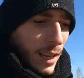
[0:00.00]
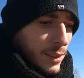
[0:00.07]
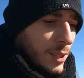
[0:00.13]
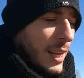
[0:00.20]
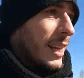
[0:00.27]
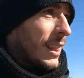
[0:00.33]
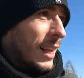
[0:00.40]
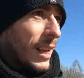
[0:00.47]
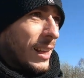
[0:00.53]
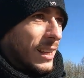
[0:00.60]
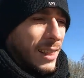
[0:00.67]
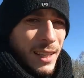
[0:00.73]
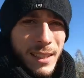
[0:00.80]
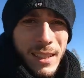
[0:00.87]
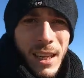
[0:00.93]
So yeah, I think
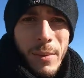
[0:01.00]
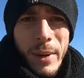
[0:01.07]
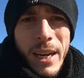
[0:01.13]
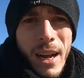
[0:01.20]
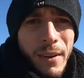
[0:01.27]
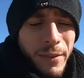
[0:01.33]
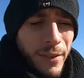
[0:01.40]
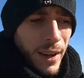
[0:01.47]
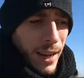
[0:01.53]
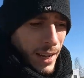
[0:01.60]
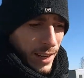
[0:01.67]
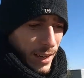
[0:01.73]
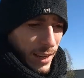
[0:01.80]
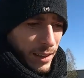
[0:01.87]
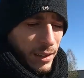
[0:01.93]
this is gonna be enough.
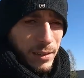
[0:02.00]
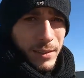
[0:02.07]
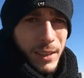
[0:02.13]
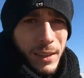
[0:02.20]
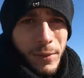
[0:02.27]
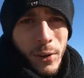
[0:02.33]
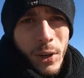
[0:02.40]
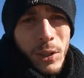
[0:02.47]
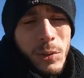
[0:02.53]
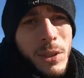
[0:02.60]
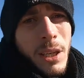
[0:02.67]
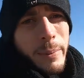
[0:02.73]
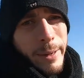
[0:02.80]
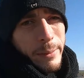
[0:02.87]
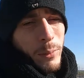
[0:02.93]
Uh, if you're
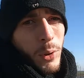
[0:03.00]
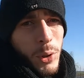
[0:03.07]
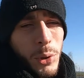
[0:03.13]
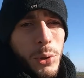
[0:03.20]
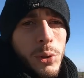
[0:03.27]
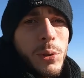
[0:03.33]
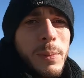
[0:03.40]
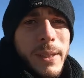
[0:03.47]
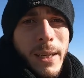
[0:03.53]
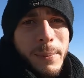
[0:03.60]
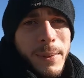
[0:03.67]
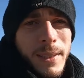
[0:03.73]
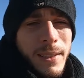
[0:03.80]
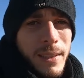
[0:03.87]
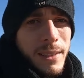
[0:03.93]
interested about more YouTube
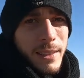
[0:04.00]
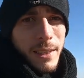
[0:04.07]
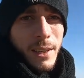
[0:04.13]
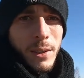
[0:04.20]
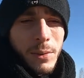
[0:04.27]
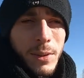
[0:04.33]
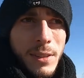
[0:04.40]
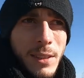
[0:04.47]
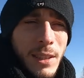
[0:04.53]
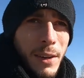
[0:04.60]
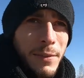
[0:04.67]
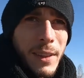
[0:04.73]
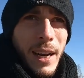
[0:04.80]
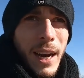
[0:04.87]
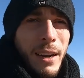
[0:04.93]
tips and you know
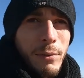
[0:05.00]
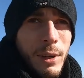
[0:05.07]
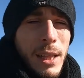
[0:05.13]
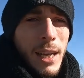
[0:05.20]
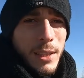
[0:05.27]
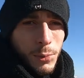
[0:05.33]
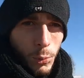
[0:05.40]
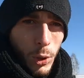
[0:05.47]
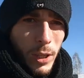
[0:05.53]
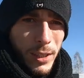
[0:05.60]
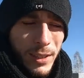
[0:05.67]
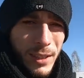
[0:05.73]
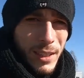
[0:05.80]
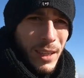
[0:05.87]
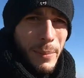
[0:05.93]
stuff that I realized
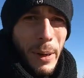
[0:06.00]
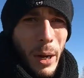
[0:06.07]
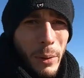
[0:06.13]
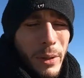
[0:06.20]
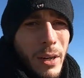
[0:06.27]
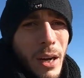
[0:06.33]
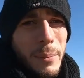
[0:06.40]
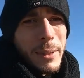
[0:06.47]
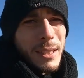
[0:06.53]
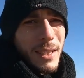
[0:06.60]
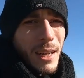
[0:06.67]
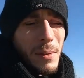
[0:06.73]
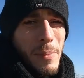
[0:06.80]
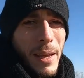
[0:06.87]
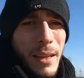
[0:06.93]
works, let me know in the comments.
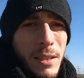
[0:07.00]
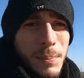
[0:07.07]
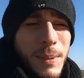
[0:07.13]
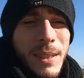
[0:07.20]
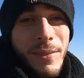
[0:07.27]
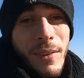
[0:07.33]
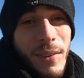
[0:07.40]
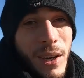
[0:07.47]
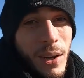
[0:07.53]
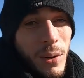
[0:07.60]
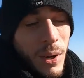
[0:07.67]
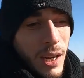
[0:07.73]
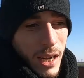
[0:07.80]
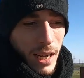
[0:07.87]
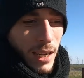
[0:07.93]
I'll make a specific
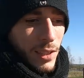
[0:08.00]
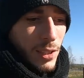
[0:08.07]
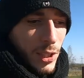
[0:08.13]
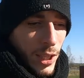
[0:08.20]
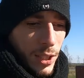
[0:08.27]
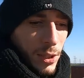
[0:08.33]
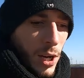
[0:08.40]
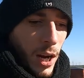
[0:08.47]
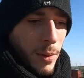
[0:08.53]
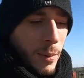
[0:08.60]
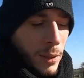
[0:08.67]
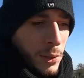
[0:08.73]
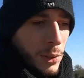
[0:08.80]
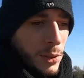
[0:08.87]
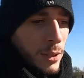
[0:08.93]
video just talking
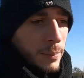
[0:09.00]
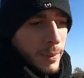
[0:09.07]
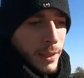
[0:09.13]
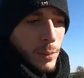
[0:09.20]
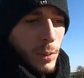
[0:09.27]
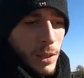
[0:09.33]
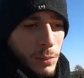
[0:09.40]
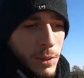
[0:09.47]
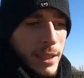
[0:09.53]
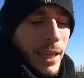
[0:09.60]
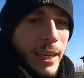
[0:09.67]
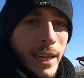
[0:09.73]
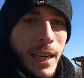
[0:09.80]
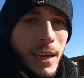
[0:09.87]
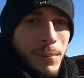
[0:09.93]
about YouTube. This one was
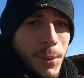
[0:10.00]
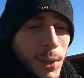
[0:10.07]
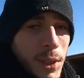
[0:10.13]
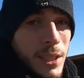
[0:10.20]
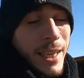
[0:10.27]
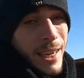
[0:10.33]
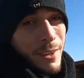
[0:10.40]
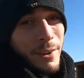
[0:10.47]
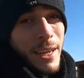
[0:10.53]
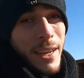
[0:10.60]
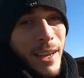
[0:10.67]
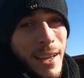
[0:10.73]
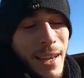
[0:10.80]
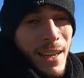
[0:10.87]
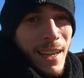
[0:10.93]
dedicated more to Gary.
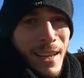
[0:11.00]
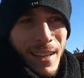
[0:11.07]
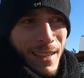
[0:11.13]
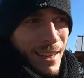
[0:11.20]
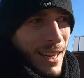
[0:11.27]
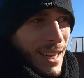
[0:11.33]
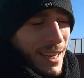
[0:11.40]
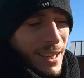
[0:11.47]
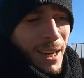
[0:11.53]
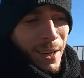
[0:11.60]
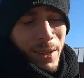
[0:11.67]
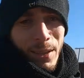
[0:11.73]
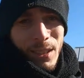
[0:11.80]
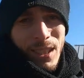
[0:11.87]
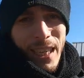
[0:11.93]
Uh, you
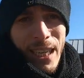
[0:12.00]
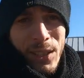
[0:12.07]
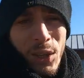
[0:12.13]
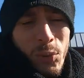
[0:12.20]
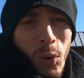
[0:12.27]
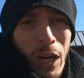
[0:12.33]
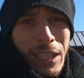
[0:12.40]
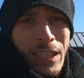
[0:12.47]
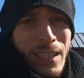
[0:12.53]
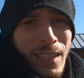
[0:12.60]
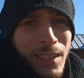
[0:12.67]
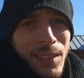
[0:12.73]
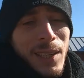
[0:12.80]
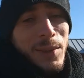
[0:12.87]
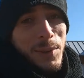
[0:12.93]
know, there's a chance you're watching
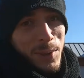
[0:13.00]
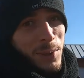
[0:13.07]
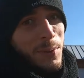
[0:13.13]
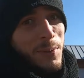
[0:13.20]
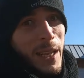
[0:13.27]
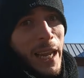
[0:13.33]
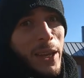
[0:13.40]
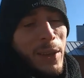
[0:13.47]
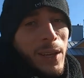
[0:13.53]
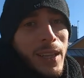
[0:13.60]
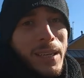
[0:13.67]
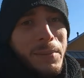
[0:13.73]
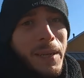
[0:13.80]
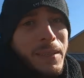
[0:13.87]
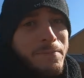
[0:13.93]
this, so so thank you a
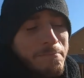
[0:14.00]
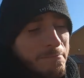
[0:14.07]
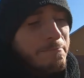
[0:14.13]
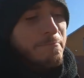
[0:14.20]
lot, man.